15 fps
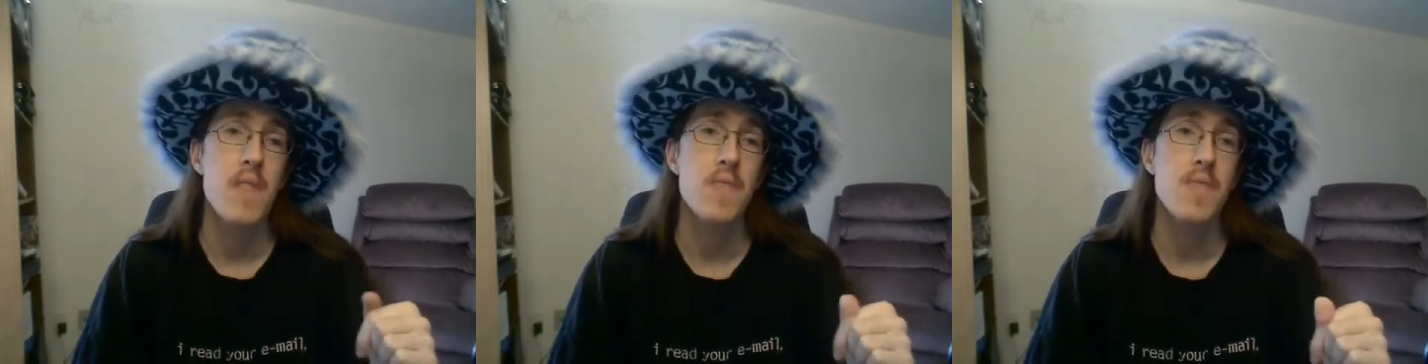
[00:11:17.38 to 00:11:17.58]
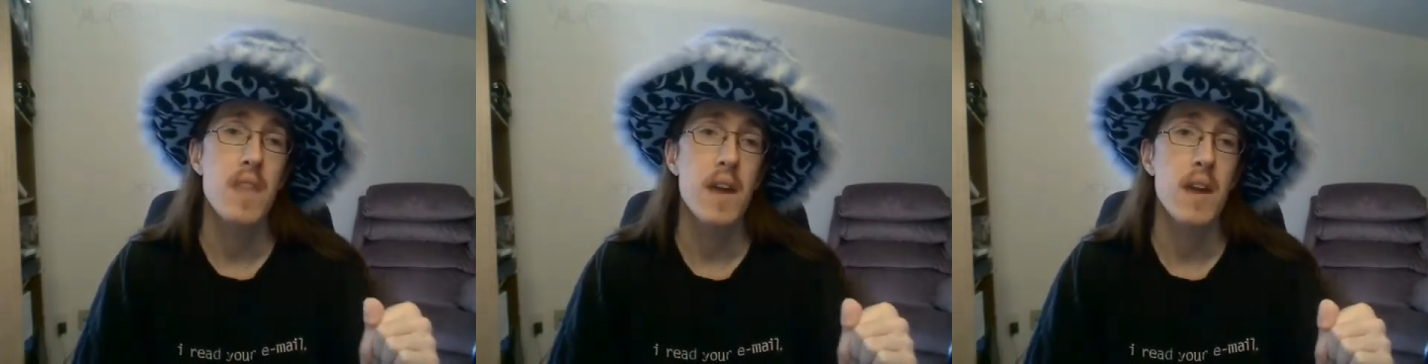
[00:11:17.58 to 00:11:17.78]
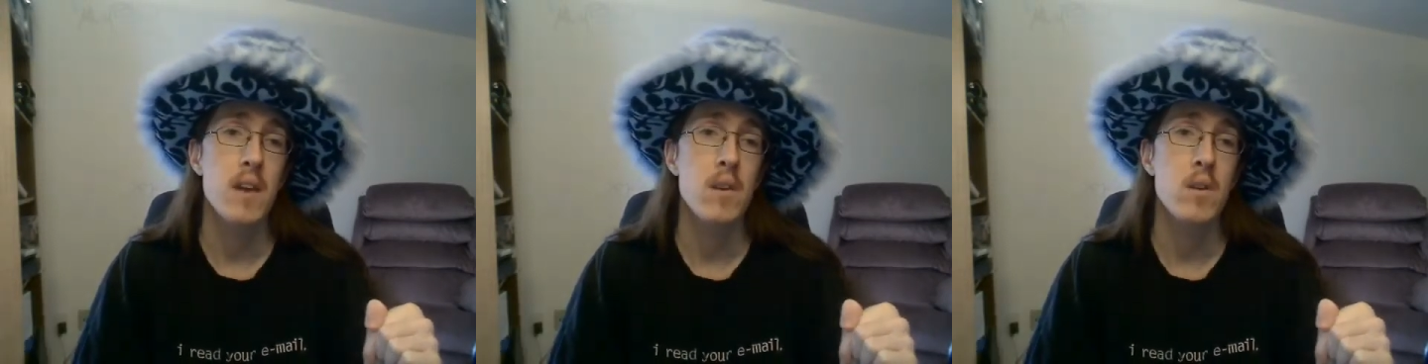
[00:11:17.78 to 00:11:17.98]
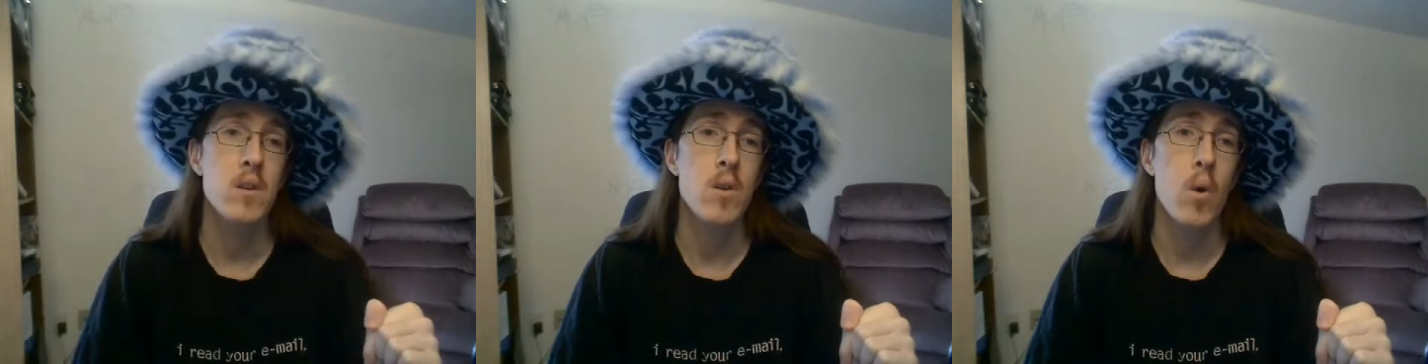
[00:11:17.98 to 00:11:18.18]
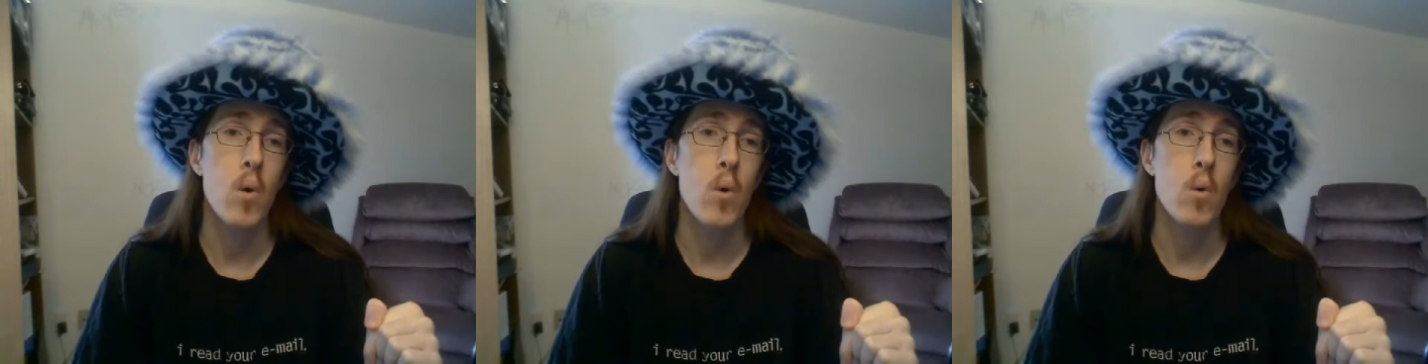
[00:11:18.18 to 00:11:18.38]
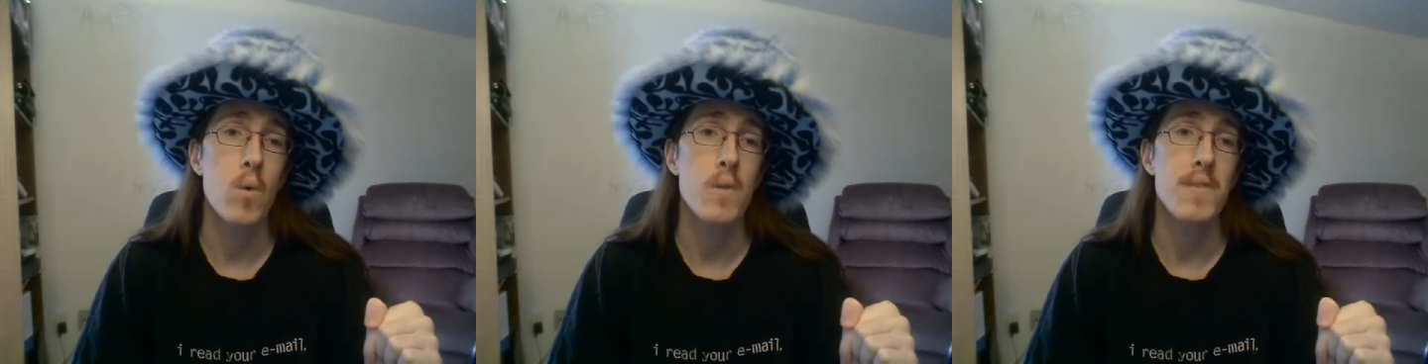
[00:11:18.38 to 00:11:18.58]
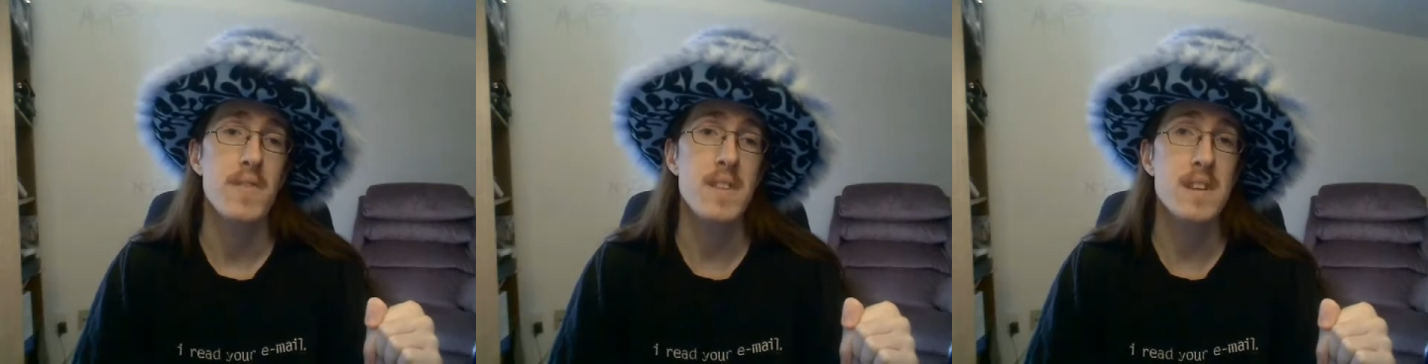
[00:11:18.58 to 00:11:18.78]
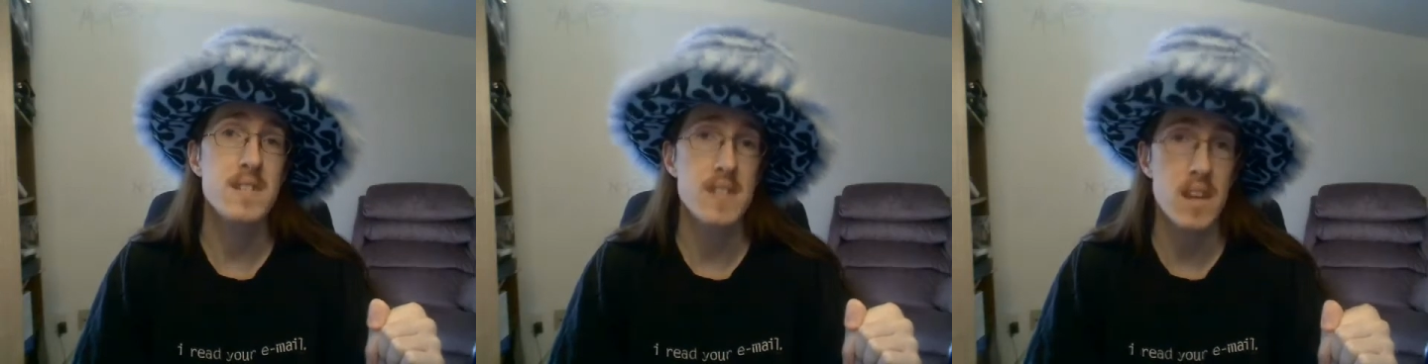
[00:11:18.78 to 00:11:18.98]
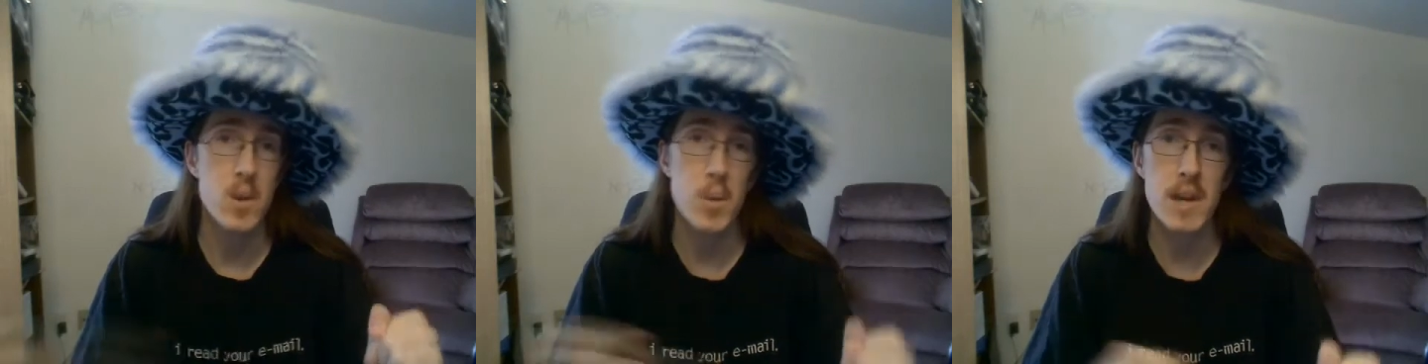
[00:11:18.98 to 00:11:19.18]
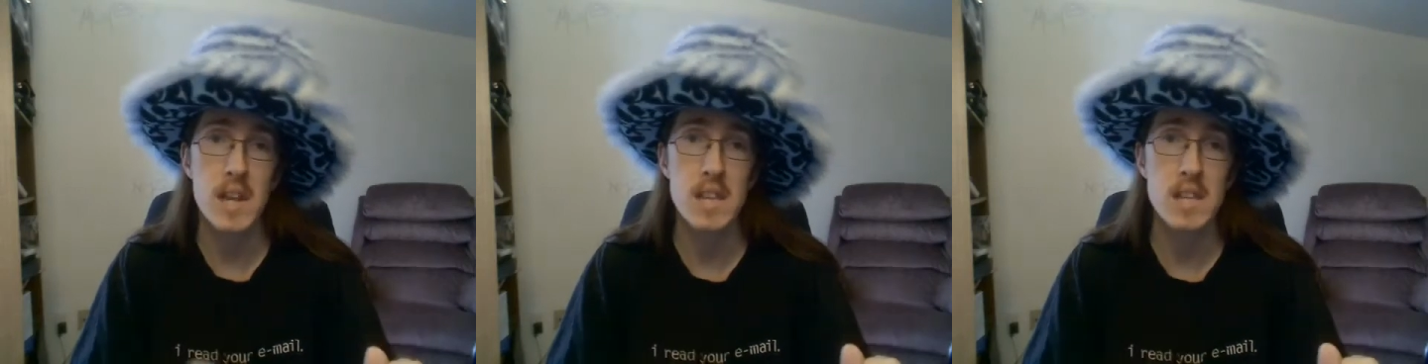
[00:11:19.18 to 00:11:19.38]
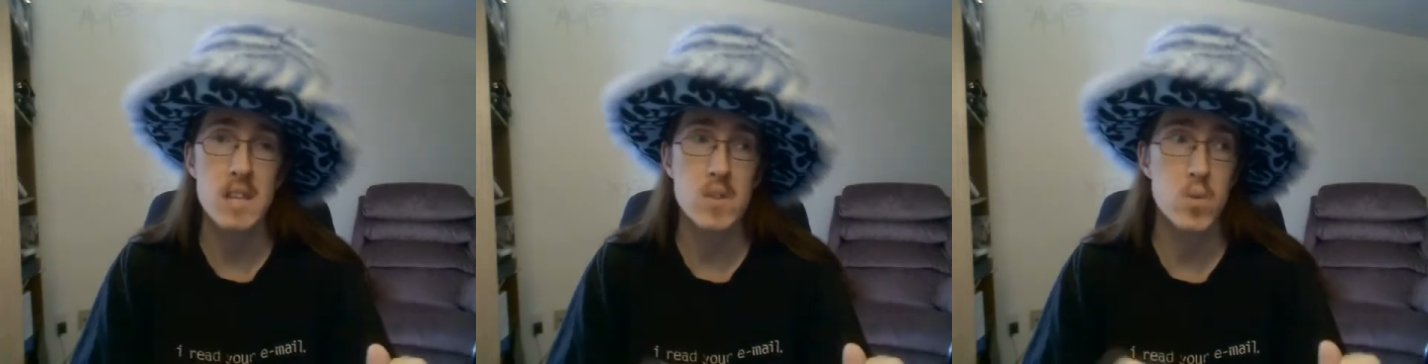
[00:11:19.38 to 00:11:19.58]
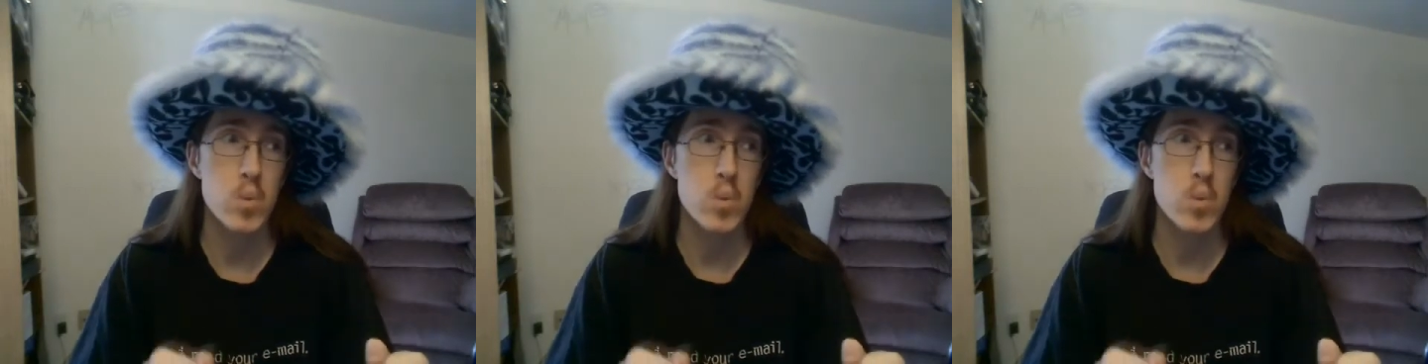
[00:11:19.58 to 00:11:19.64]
then things like WikiLeaks